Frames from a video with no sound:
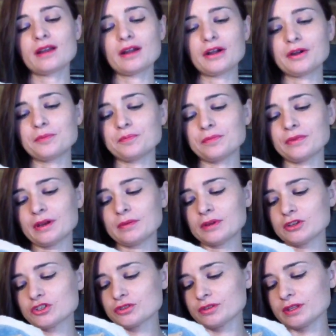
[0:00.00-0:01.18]
I'm
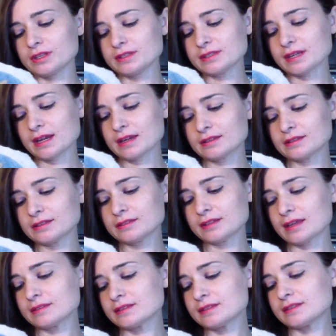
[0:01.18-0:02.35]
not sure that his tag says,
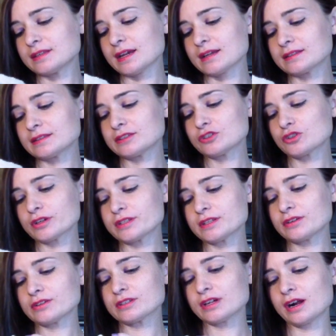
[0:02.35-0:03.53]
yes, his tag says
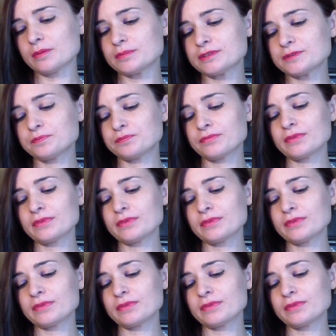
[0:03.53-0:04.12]
Triceratops.